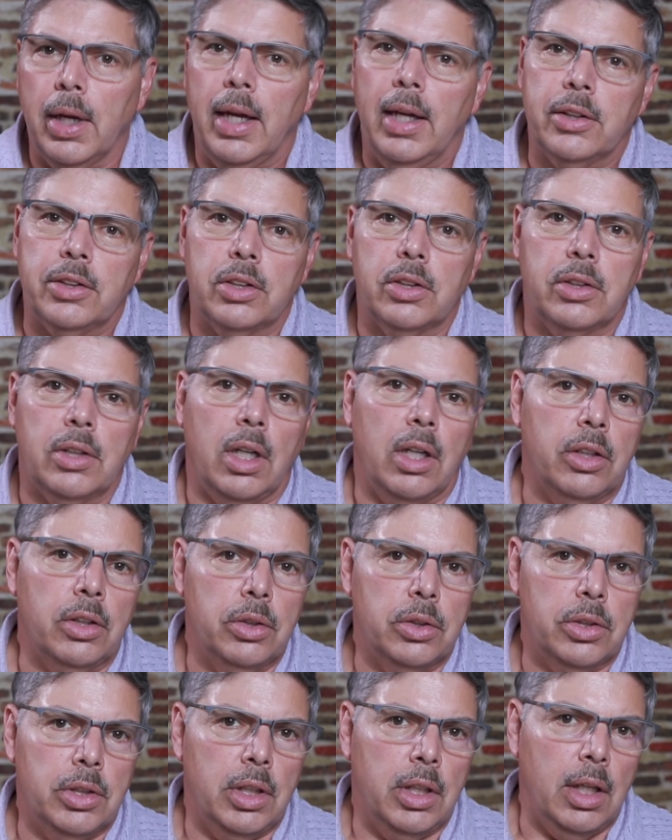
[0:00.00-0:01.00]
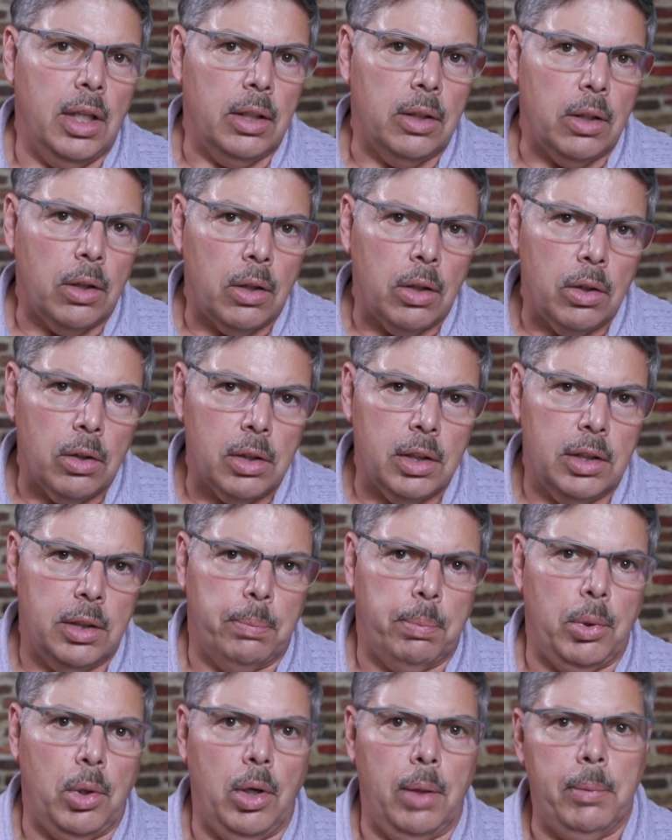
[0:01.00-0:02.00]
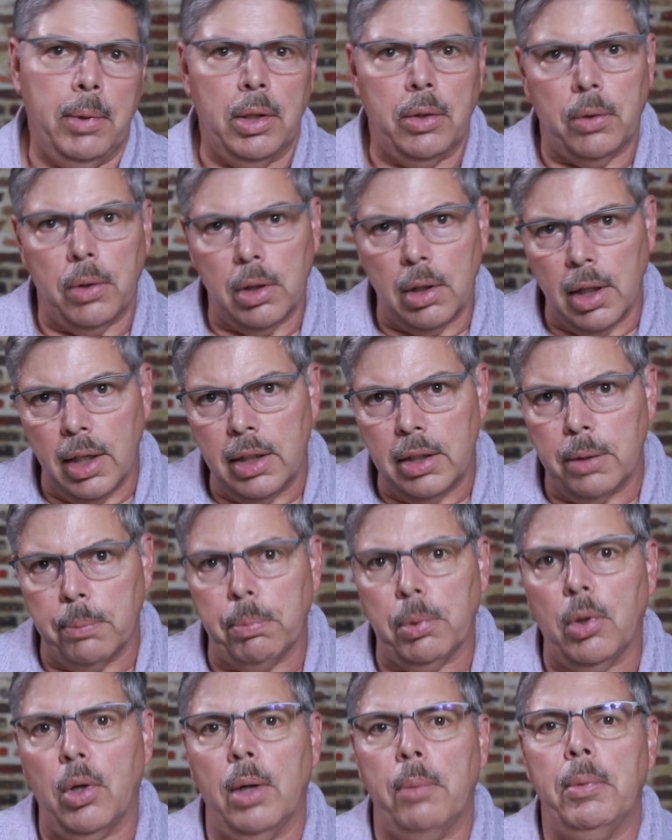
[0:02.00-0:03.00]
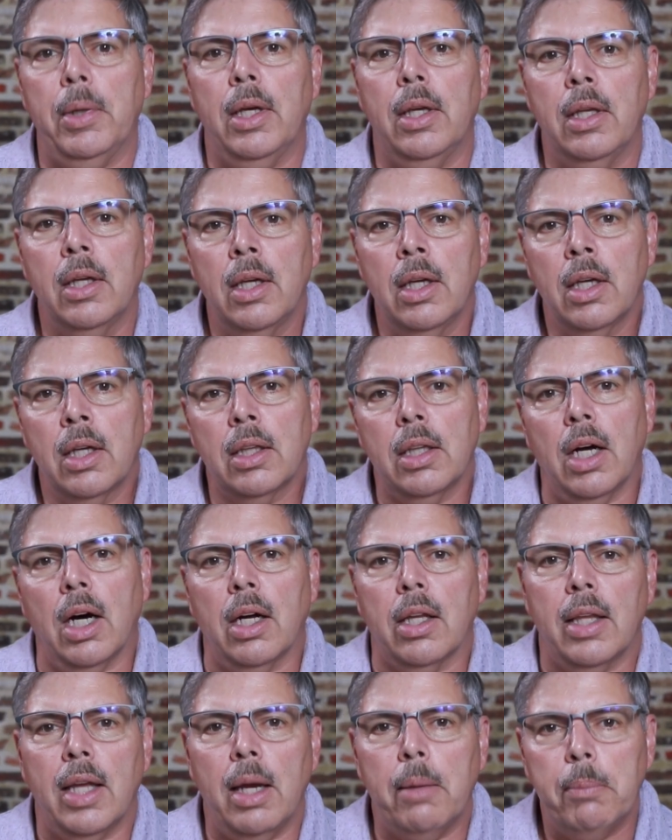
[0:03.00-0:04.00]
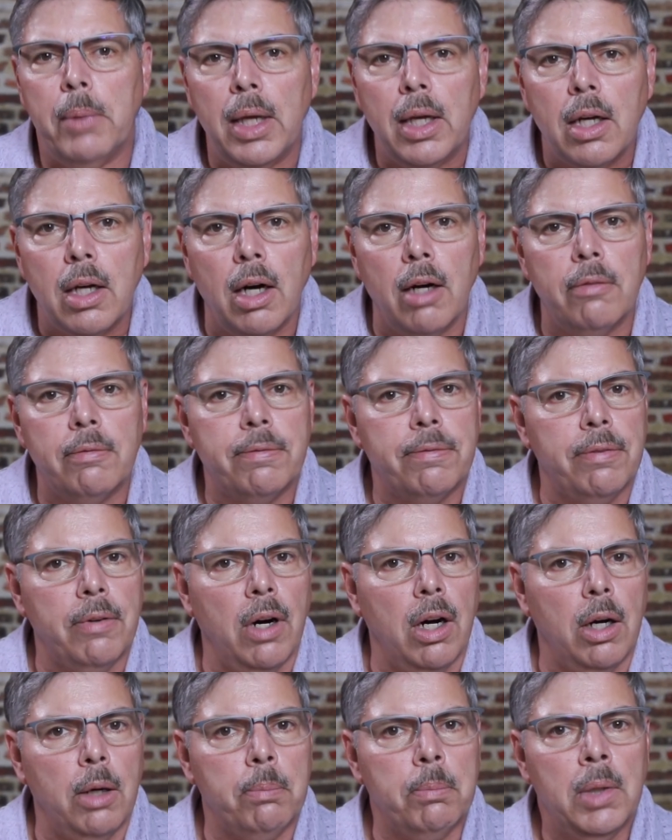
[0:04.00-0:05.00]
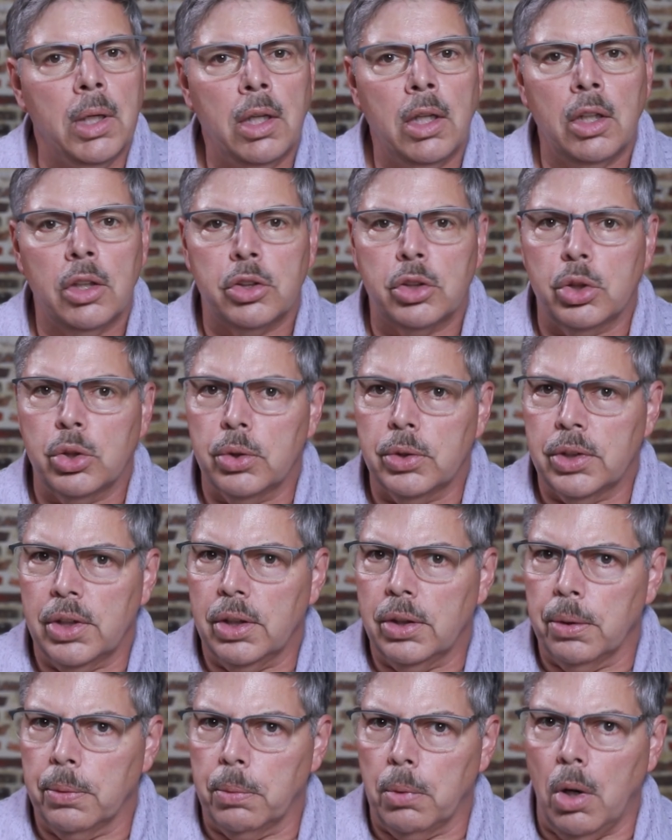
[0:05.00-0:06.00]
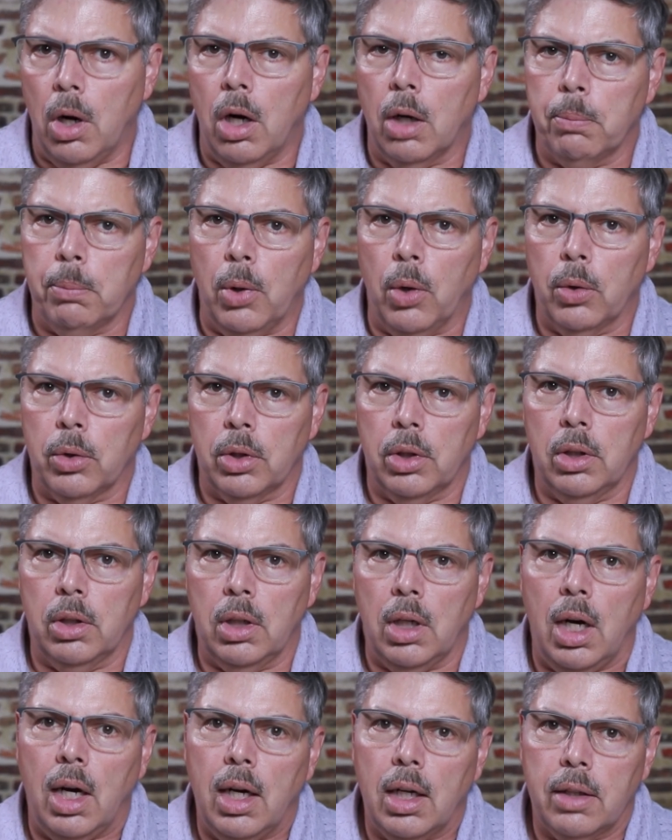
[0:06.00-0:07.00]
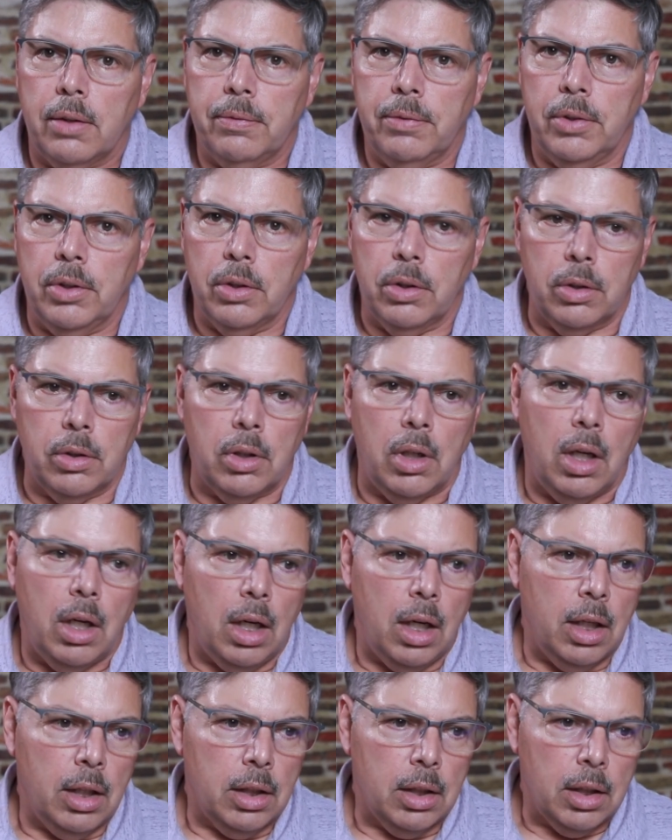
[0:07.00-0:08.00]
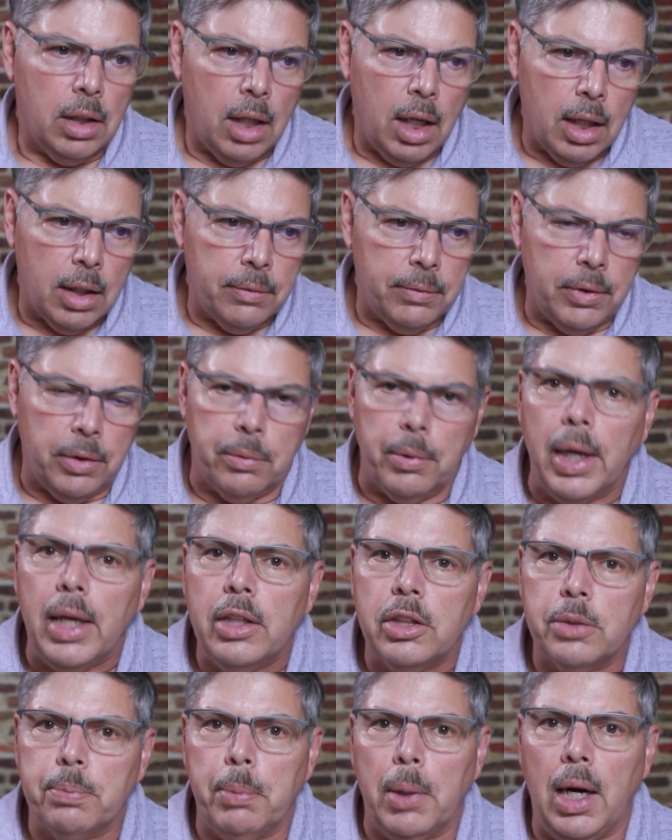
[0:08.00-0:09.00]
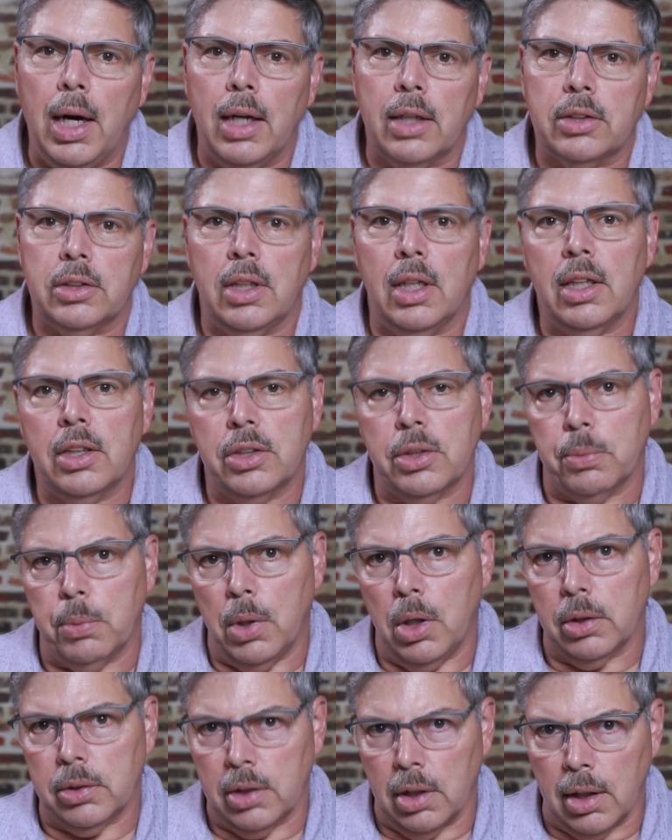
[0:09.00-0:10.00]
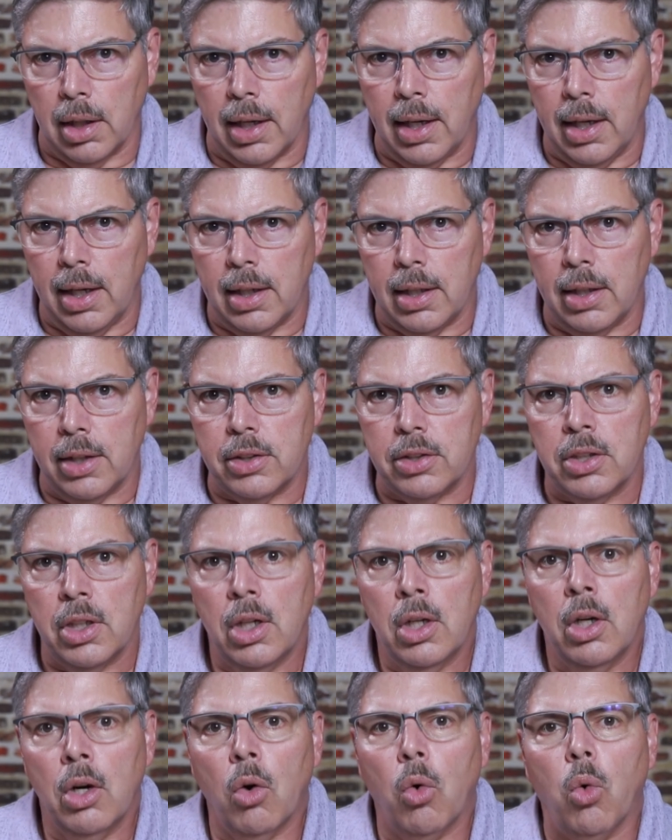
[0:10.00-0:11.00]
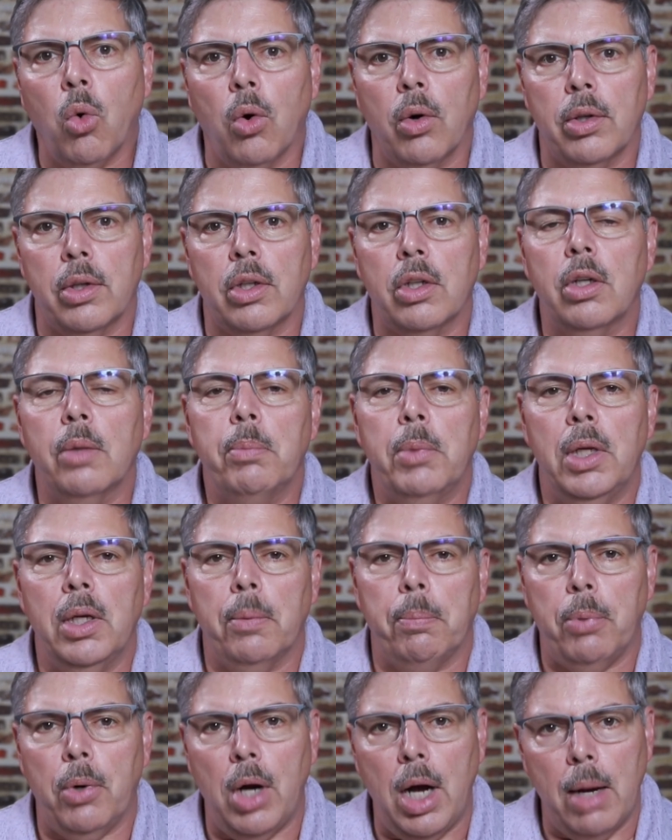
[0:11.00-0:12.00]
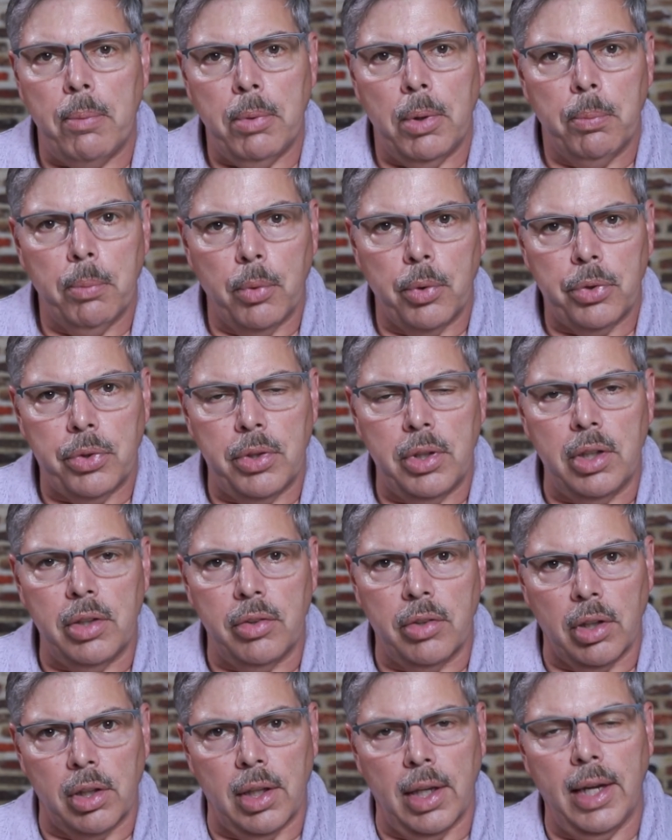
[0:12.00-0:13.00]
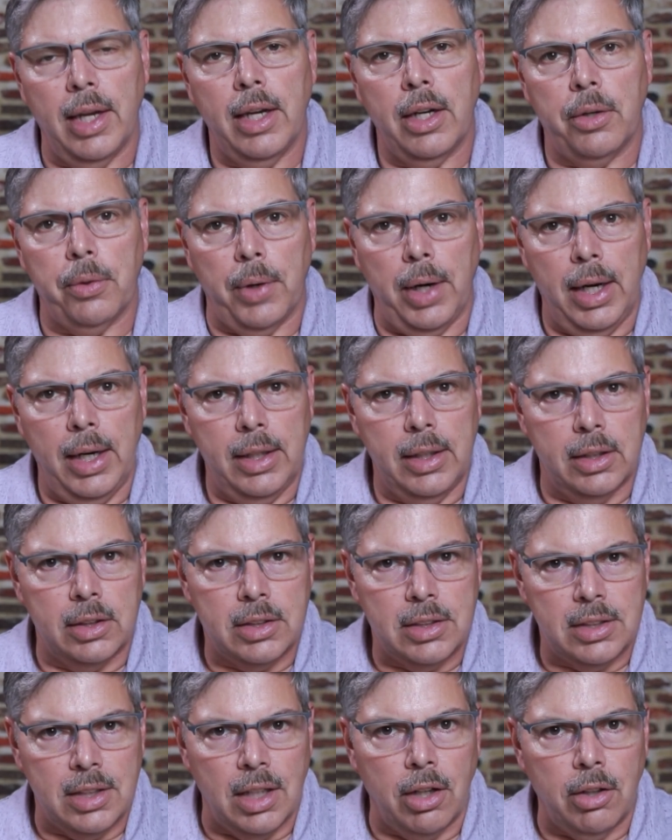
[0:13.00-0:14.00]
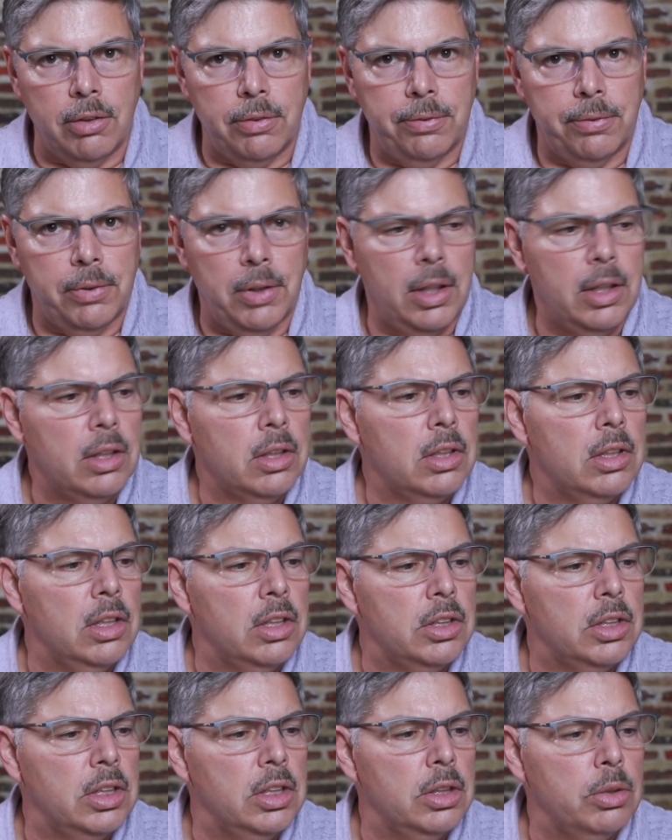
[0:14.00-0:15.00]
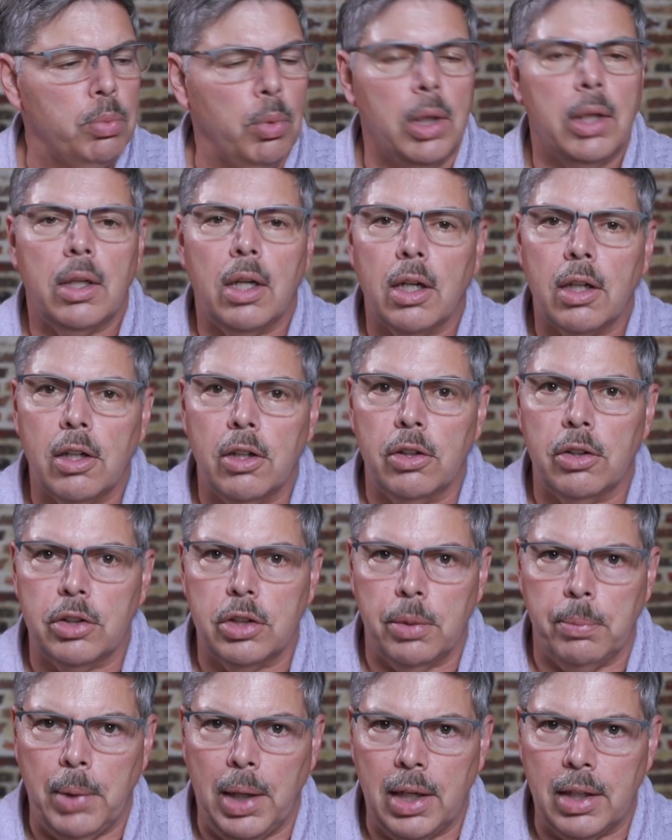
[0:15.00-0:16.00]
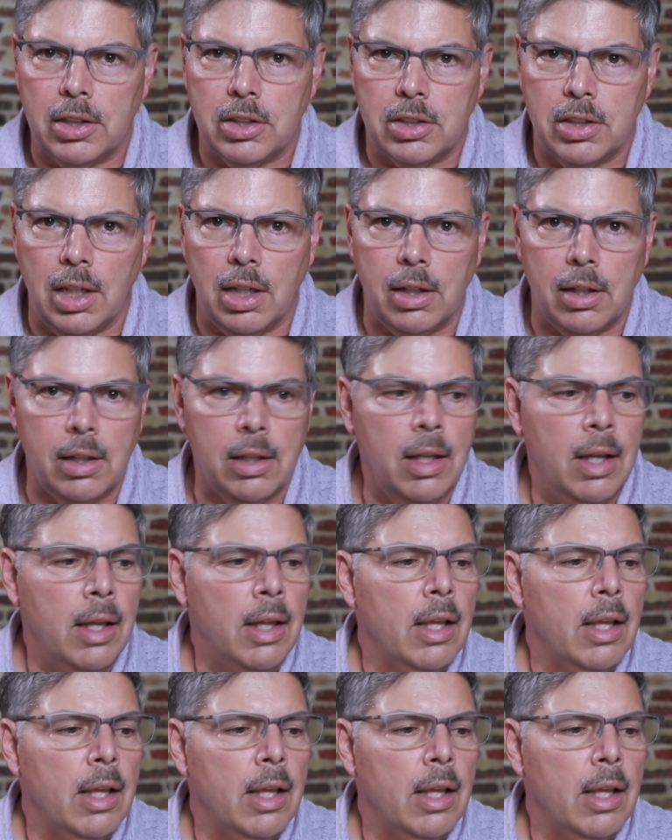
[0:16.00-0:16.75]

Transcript: answers are usually an early deployment or a late deployment. Now that may come from choosing the wrong motor out of your, uh, out of your range box that has the wrong delay in it, or there could be a problem with the delay grain itself, like this is what occurred to my Excel.